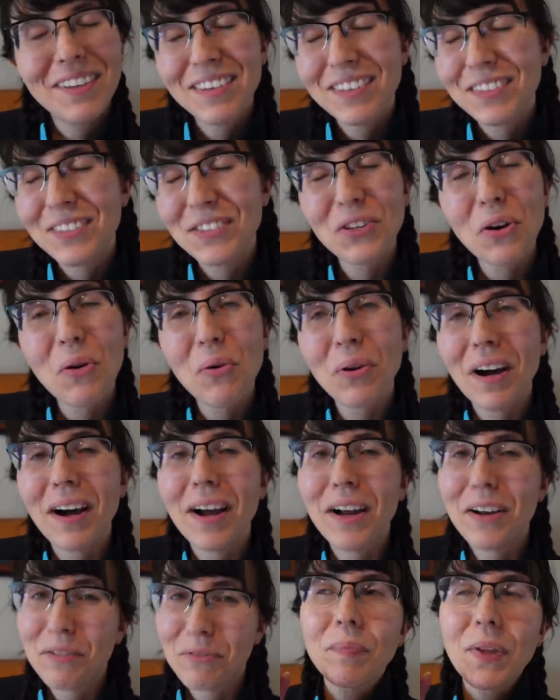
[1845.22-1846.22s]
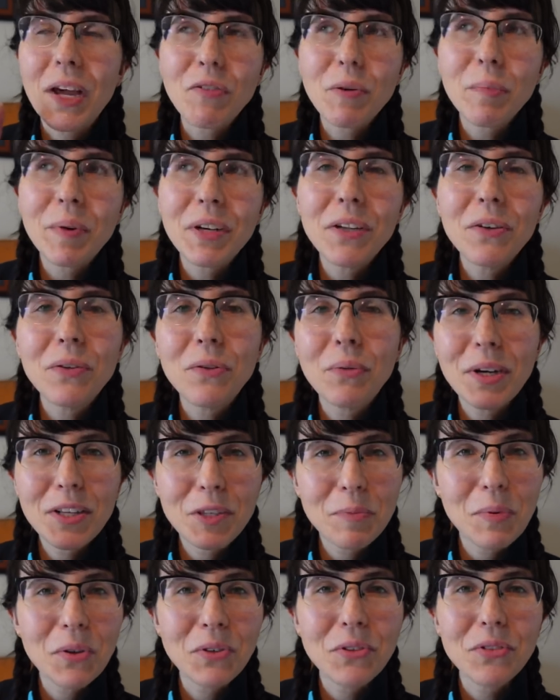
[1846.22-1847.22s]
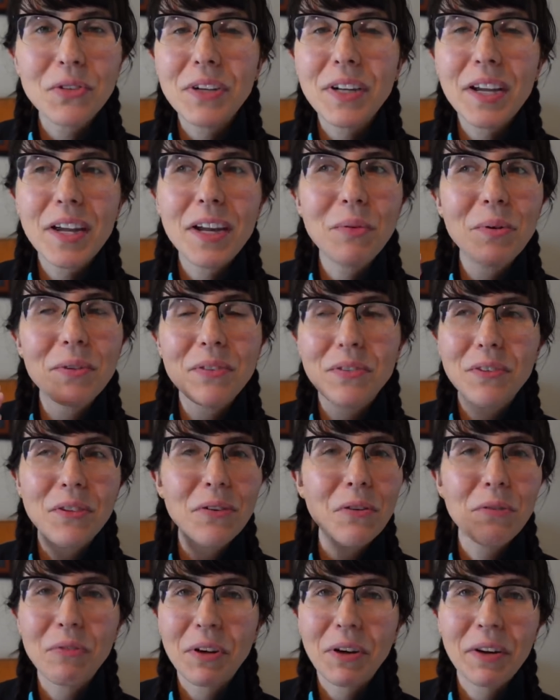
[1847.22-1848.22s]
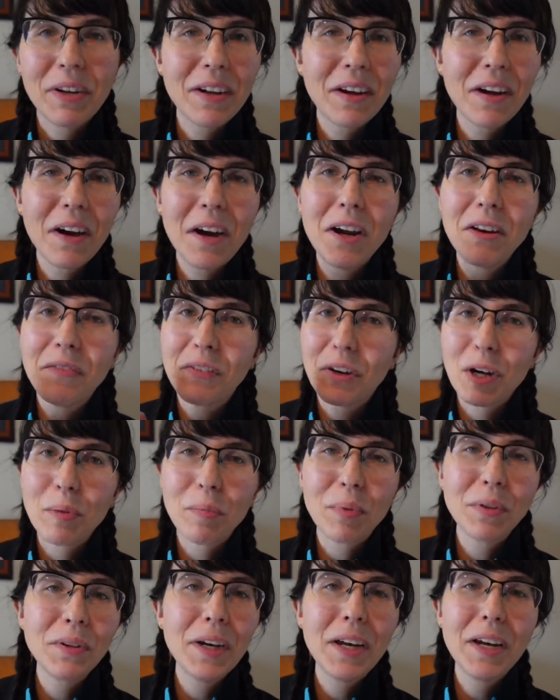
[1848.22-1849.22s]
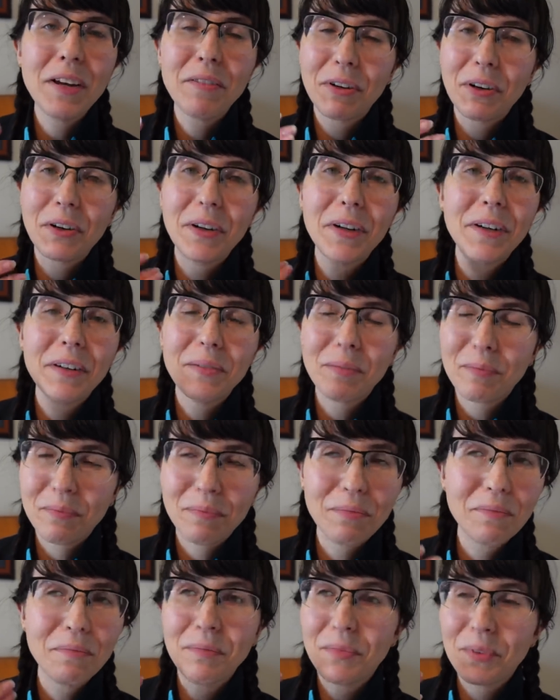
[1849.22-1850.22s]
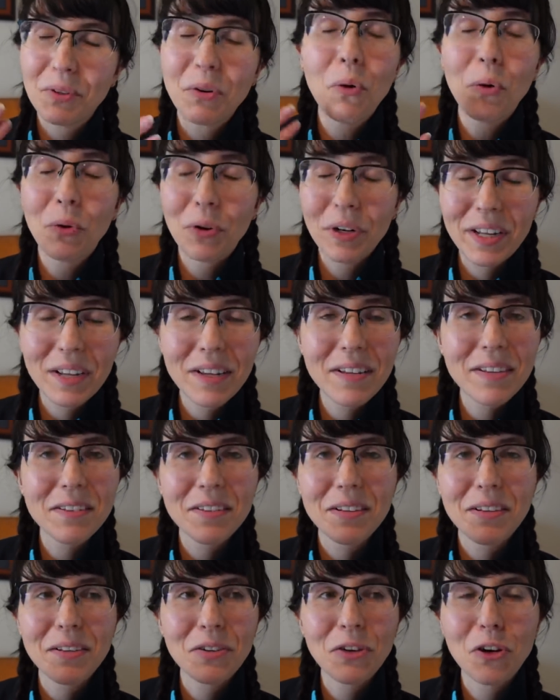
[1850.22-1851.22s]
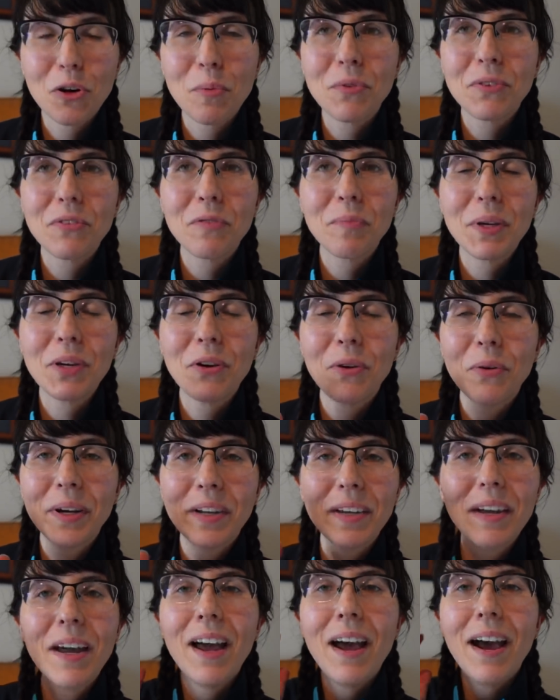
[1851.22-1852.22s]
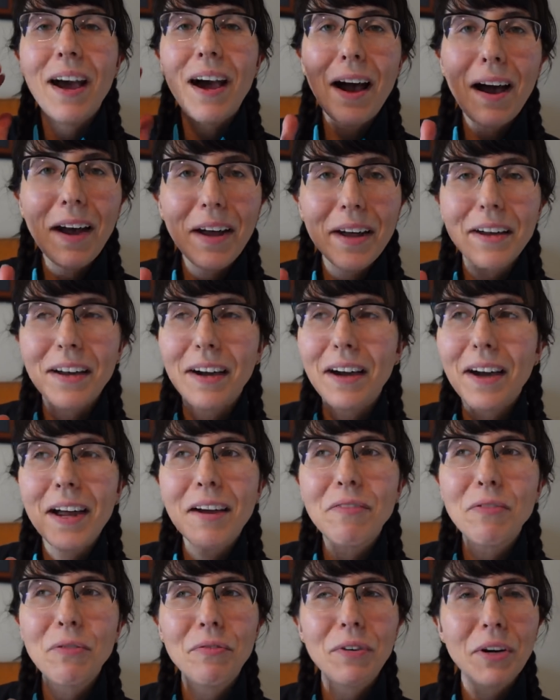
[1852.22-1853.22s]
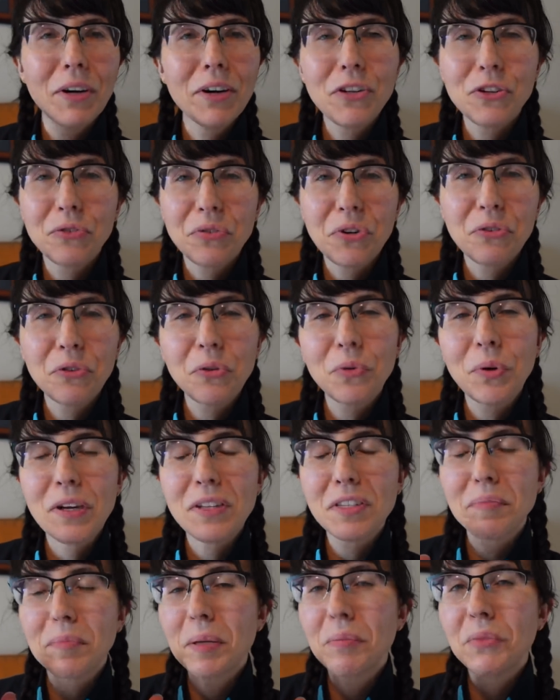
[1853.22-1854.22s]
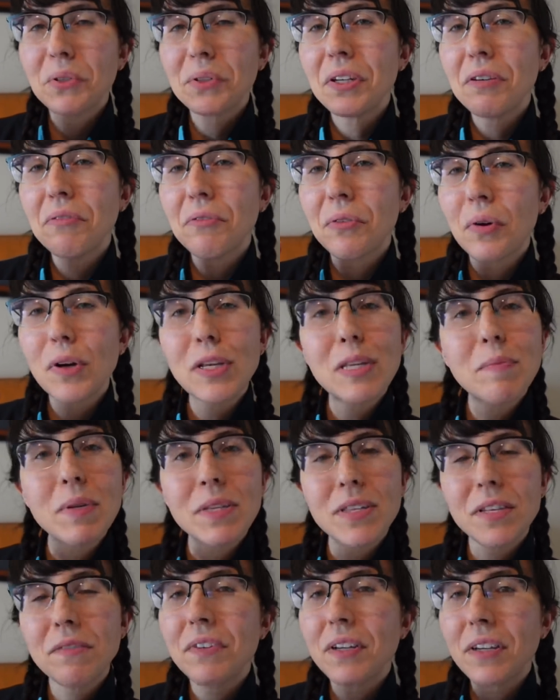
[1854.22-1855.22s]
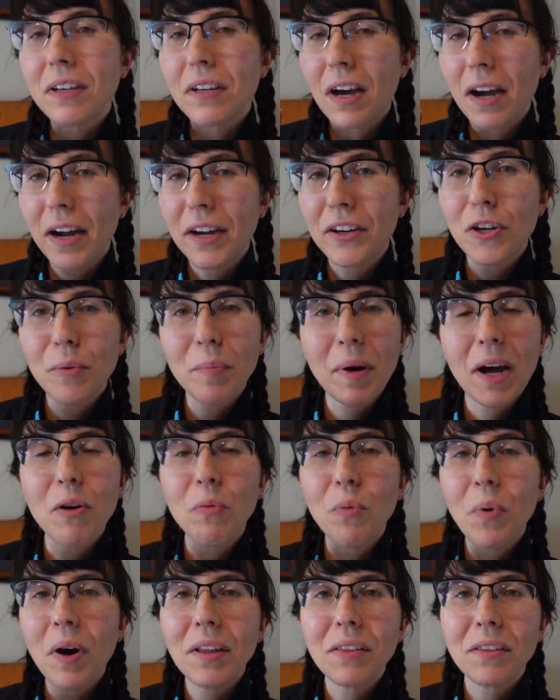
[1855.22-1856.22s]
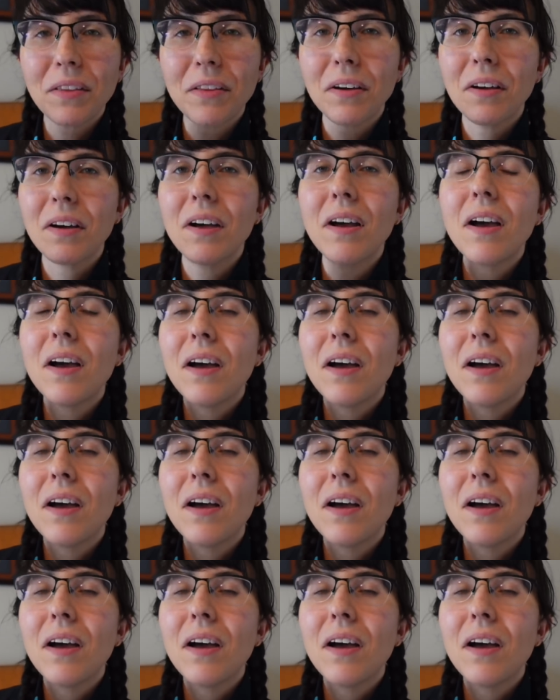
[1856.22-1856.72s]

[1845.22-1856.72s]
so kind. Everybody who I spoke to today was, you know, very kind, very polite, very courteous in terms of me going, hi, I have a very strange request, but I'm looking for a specific item. I want the